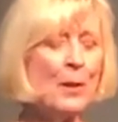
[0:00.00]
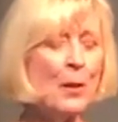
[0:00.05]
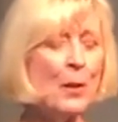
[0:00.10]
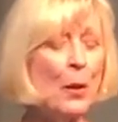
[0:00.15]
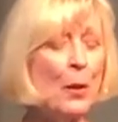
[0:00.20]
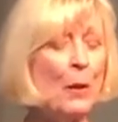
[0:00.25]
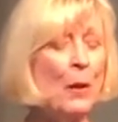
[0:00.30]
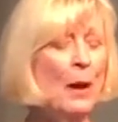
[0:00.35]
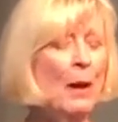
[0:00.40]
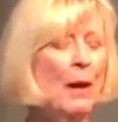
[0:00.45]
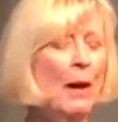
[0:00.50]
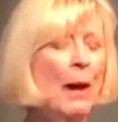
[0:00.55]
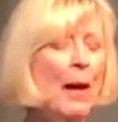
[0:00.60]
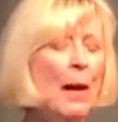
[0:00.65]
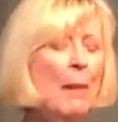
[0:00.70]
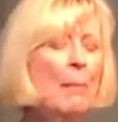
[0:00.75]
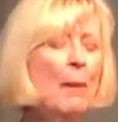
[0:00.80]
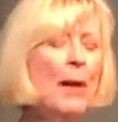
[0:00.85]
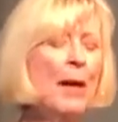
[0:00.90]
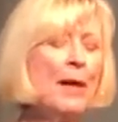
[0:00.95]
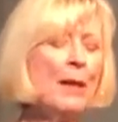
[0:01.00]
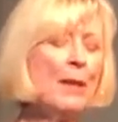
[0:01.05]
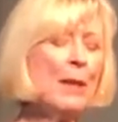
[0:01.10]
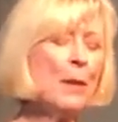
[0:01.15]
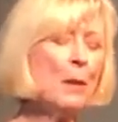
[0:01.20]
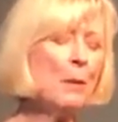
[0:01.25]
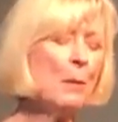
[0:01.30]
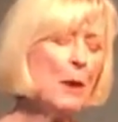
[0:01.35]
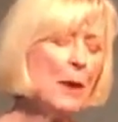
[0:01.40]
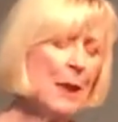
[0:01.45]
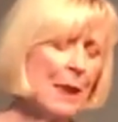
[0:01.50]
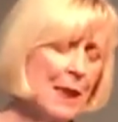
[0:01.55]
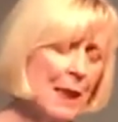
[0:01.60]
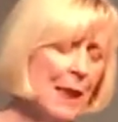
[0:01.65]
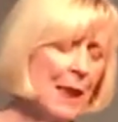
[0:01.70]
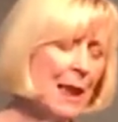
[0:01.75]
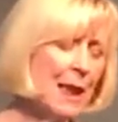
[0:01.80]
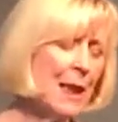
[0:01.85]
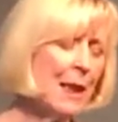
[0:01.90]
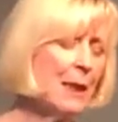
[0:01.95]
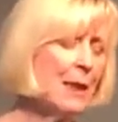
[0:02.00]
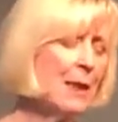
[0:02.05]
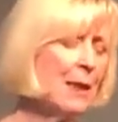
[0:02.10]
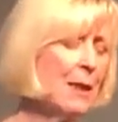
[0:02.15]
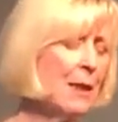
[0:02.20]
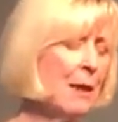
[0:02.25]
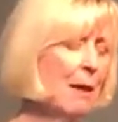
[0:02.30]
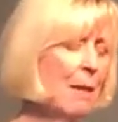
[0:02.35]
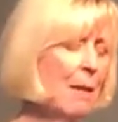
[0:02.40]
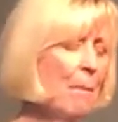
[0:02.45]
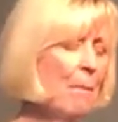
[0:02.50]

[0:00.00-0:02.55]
So I plant seeds